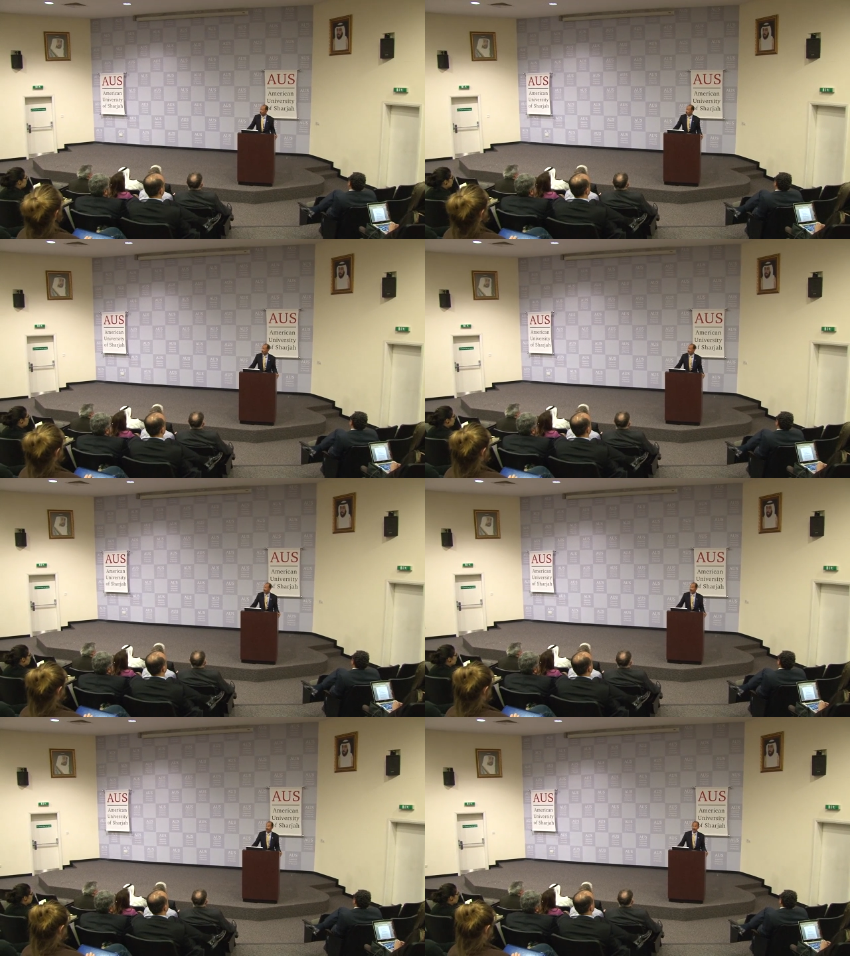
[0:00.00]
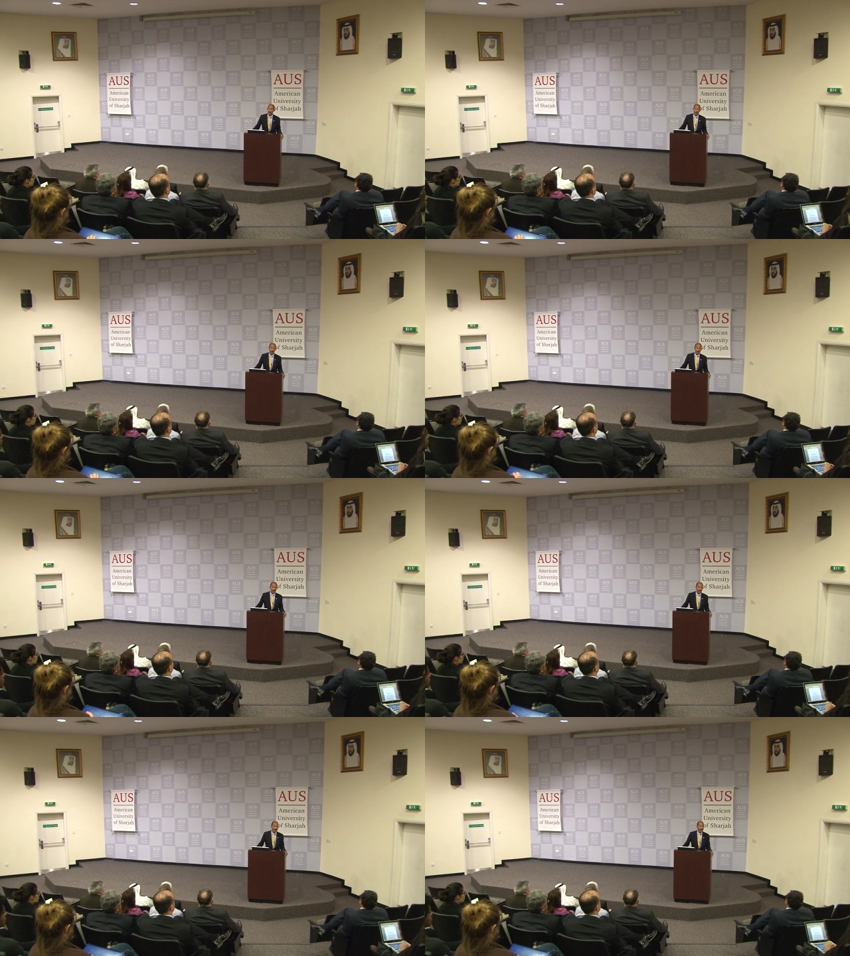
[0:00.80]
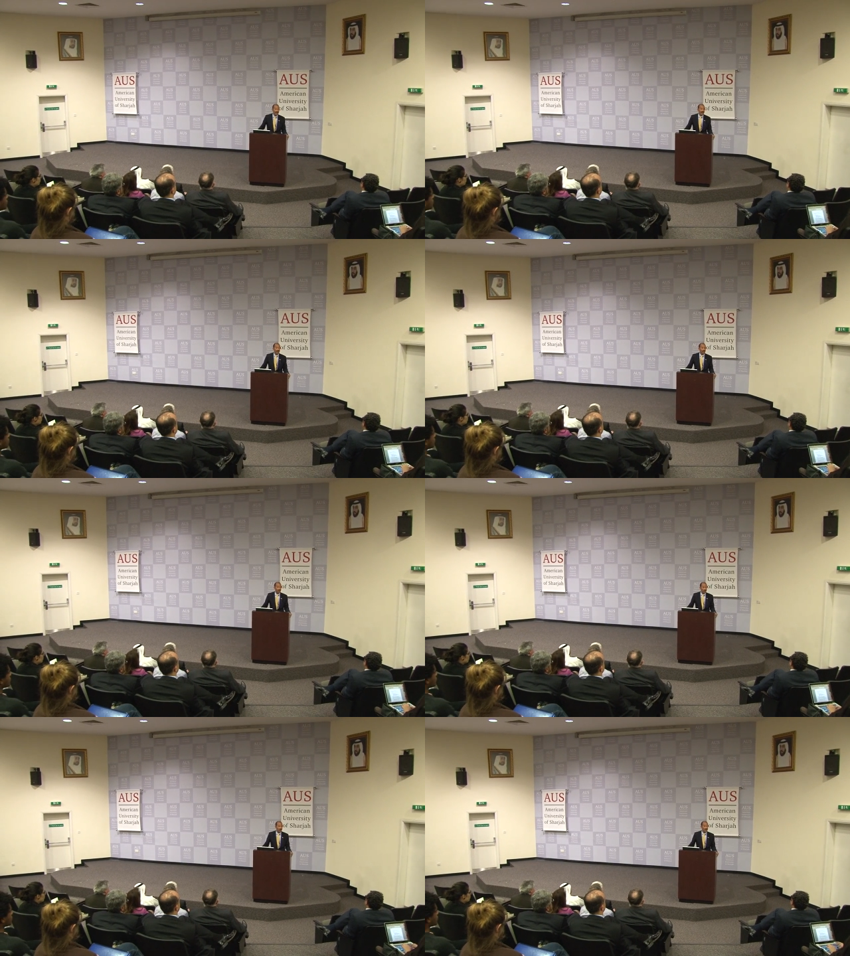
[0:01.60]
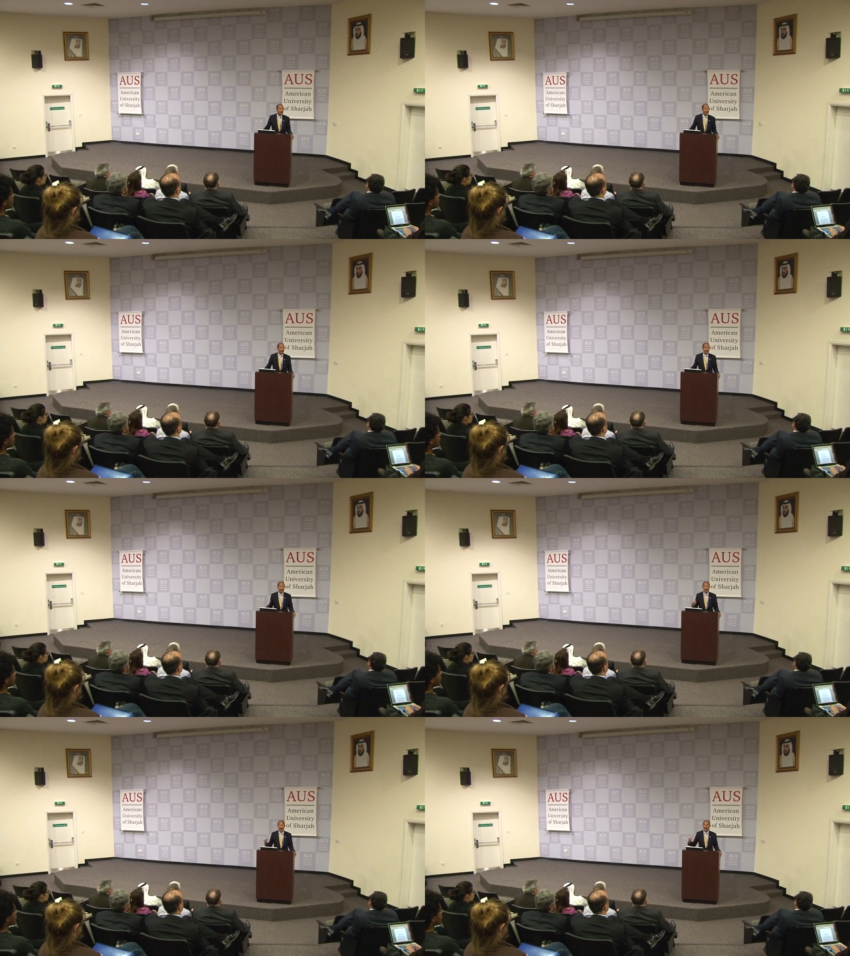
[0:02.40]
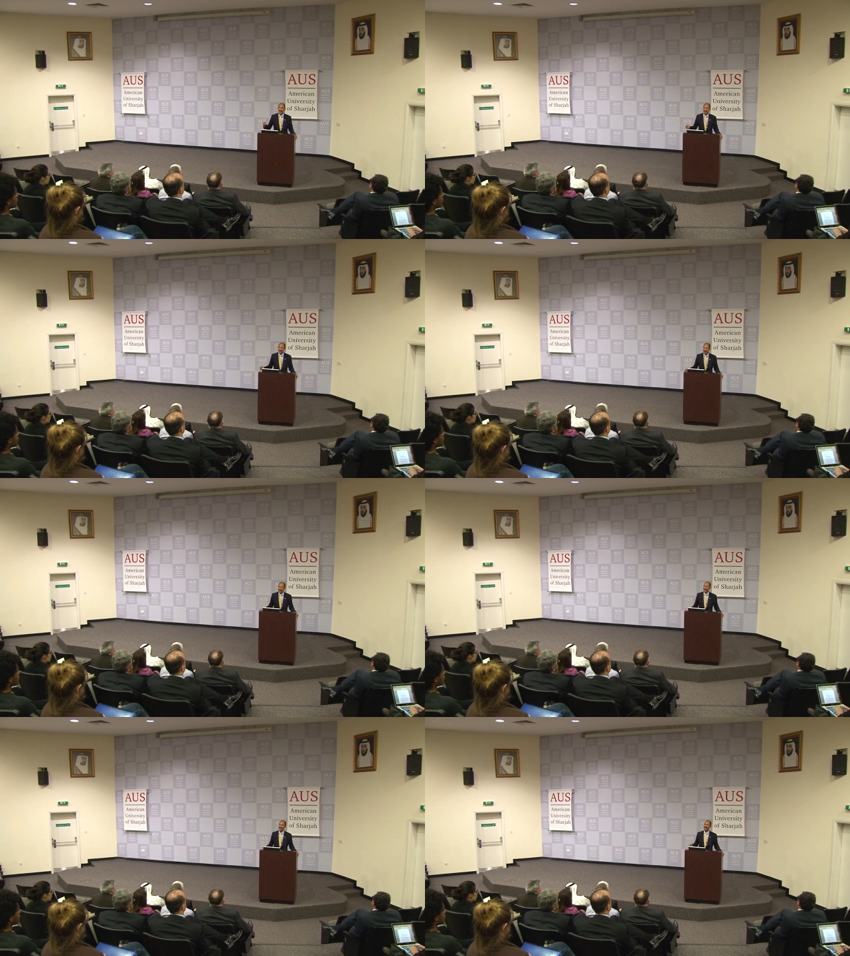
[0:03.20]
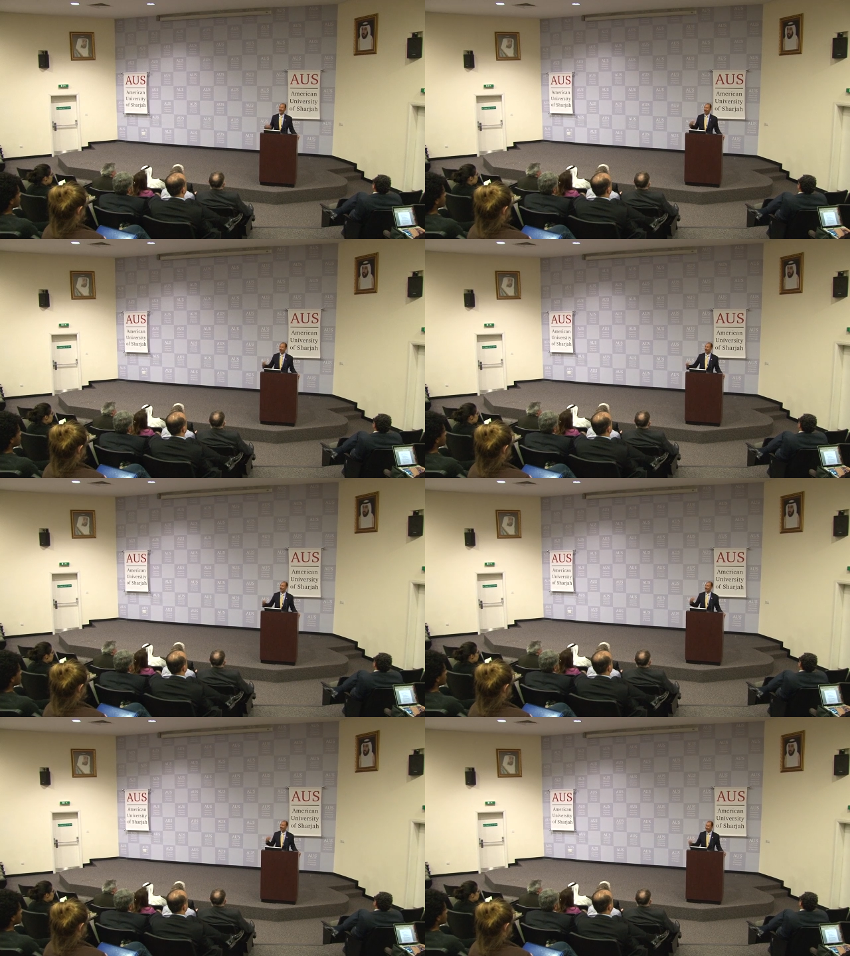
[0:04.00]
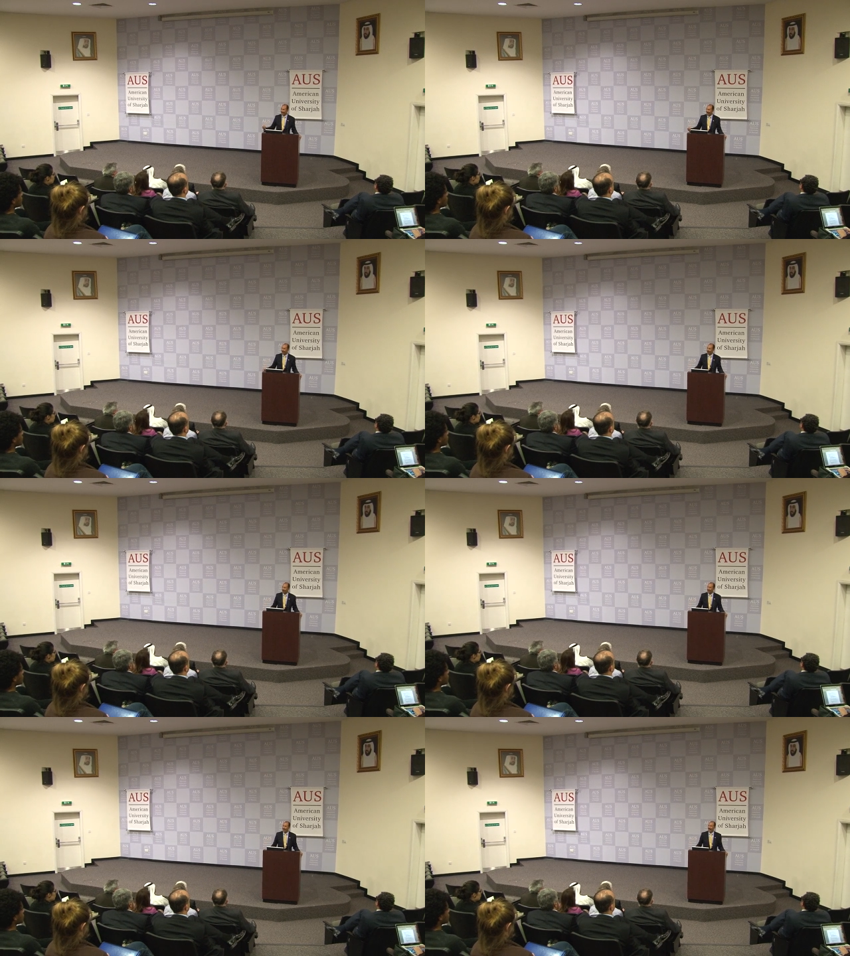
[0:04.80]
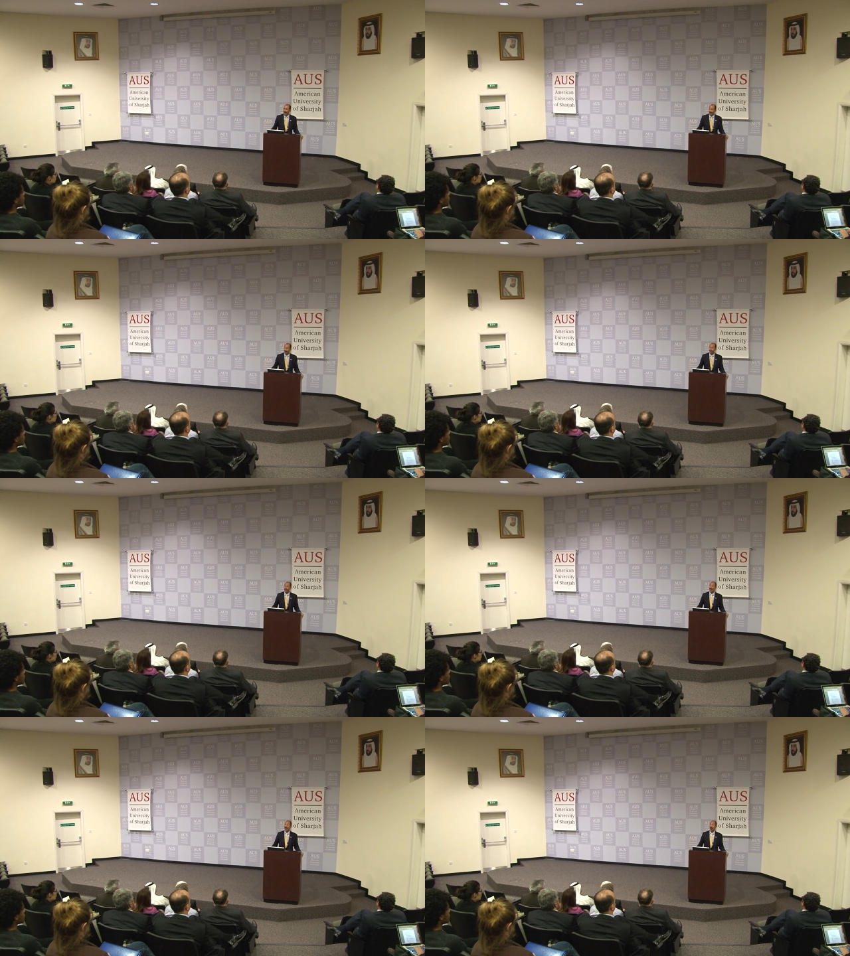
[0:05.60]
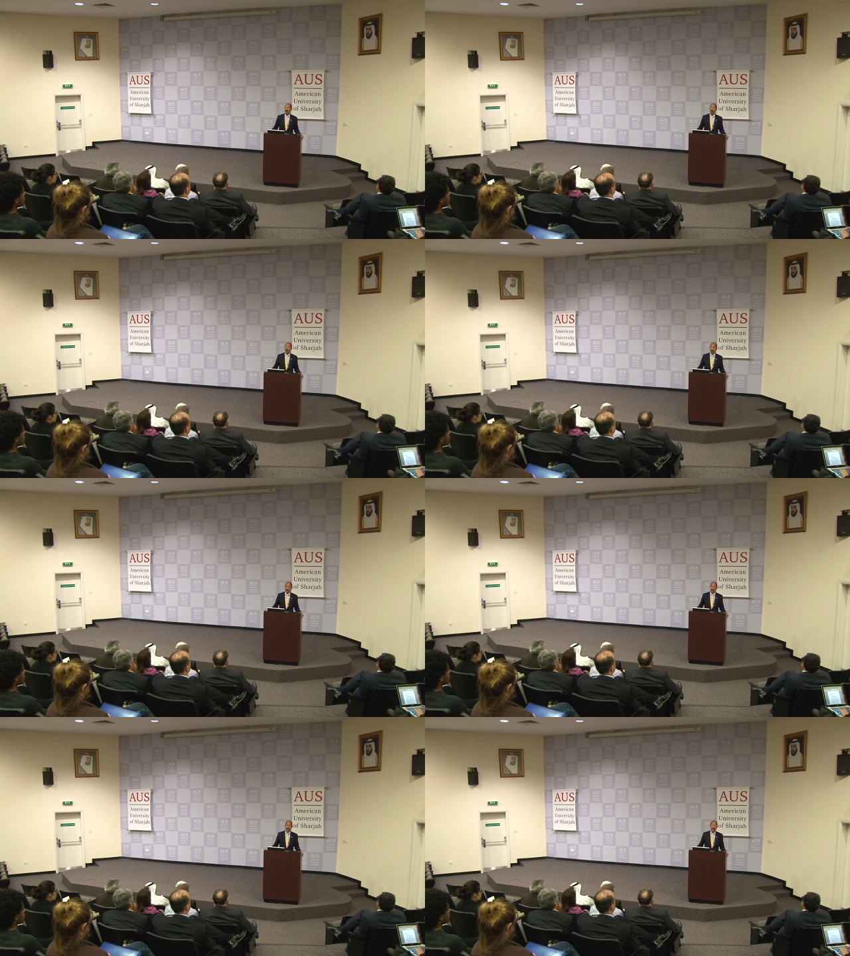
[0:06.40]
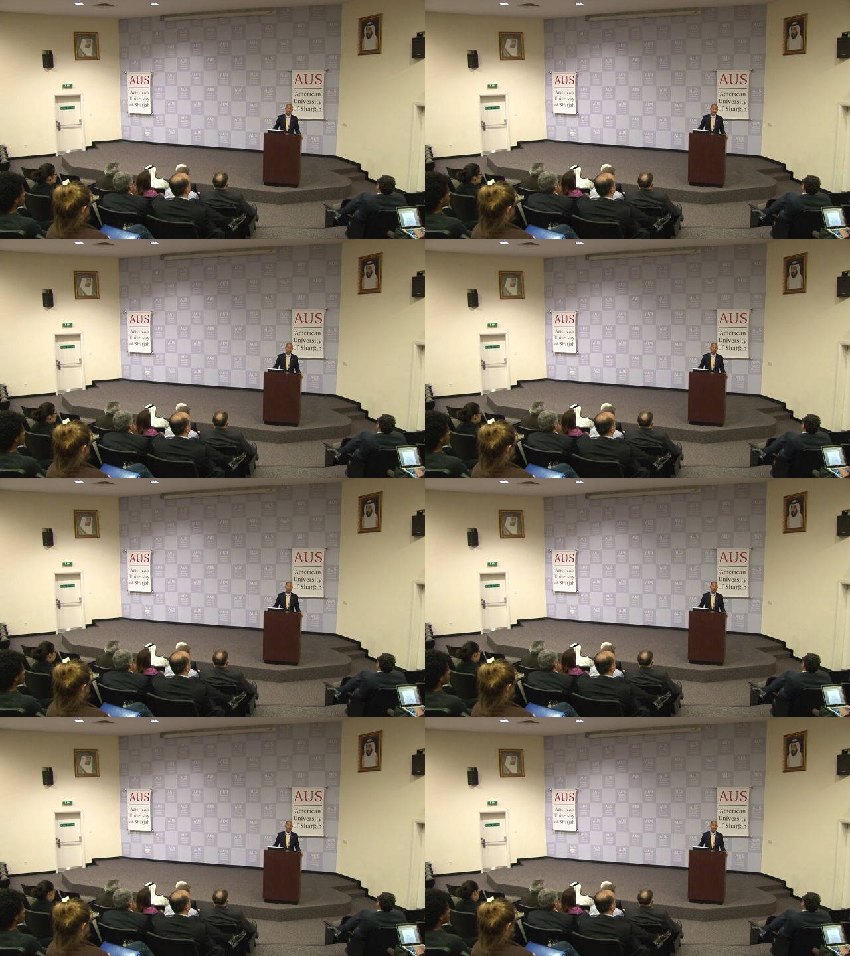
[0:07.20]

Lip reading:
[unreadable: no face in view]